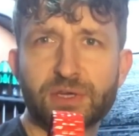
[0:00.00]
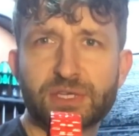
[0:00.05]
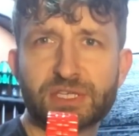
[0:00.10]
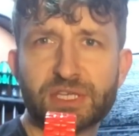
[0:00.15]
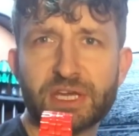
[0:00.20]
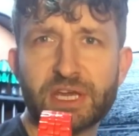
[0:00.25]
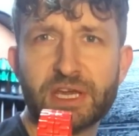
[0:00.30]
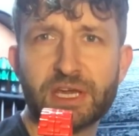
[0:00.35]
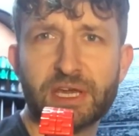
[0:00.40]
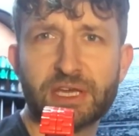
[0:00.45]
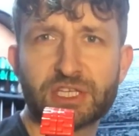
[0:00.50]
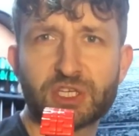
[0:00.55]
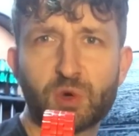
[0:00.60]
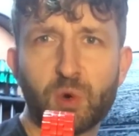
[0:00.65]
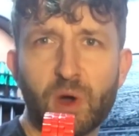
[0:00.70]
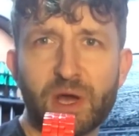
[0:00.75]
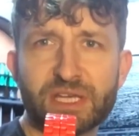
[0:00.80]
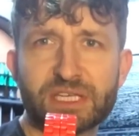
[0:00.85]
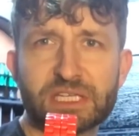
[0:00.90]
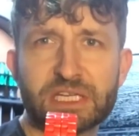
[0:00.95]
See, it's
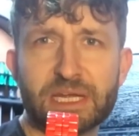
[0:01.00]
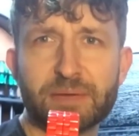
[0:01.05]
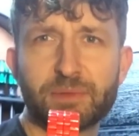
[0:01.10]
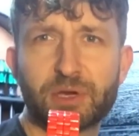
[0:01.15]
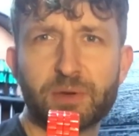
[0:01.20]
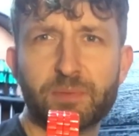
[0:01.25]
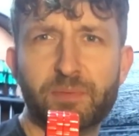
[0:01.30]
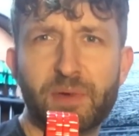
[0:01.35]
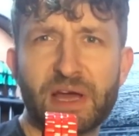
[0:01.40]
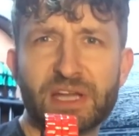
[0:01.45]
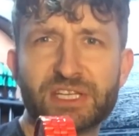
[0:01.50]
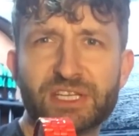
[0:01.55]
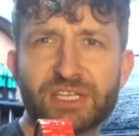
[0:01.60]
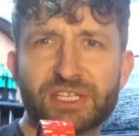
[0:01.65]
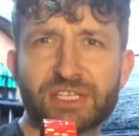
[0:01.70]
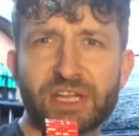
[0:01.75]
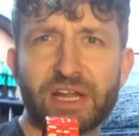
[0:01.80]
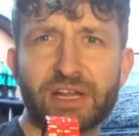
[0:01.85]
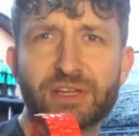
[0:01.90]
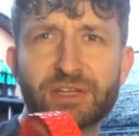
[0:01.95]
quite slim compared to your
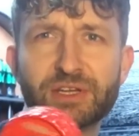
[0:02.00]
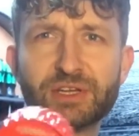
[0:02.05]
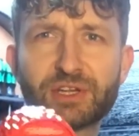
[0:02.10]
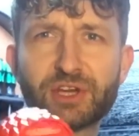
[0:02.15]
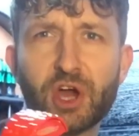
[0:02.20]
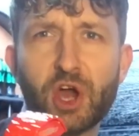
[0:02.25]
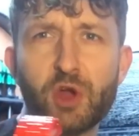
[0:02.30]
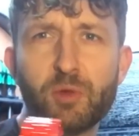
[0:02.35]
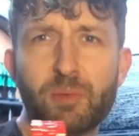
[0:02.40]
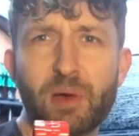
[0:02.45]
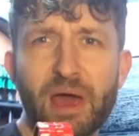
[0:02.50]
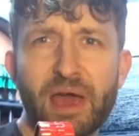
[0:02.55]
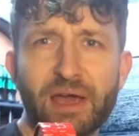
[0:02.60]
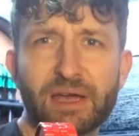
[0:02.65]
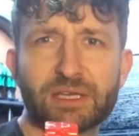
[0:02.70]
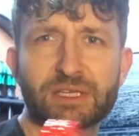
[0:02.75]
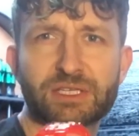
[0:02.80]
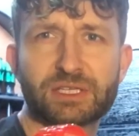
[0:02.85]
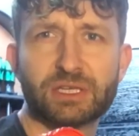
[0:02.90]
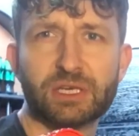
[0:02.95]
standard
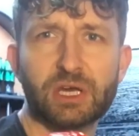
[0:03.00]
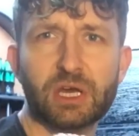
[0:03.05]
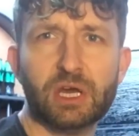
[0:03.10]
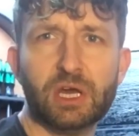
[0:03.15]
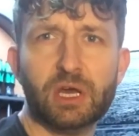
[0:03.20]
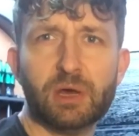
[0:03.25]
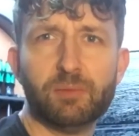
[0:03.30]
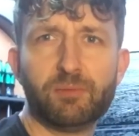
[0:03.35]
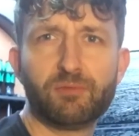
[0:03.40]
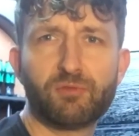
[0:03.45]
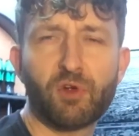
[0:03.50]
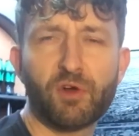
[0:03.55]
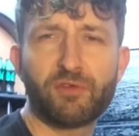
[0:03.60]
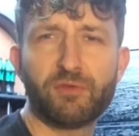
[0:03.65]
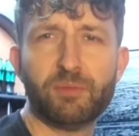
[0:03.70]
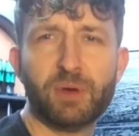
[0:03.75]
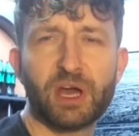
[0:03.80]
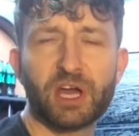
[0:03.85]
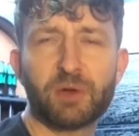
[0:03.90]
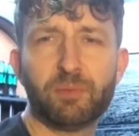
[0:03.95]
Copex
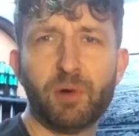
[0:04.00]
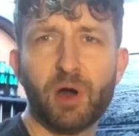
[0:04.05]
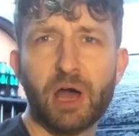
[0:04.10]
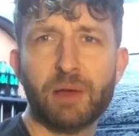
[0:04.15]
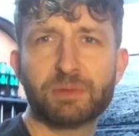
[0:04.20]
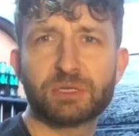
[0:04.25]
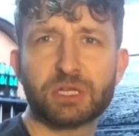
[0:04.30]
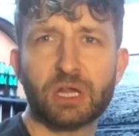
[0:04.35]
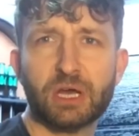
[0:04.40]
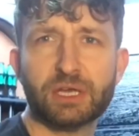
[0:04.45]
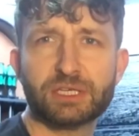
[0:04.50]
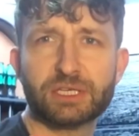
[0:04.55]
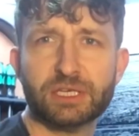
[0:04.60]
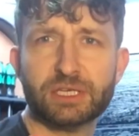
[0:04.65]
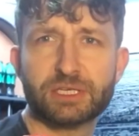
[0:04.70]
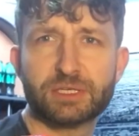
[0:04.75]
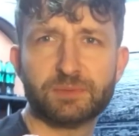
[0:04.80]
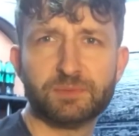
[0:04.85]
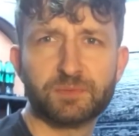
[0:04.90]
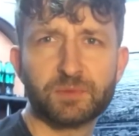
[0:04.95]
Rothenberger pipe
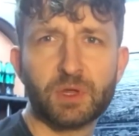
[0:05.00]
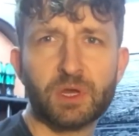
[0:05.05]
slices.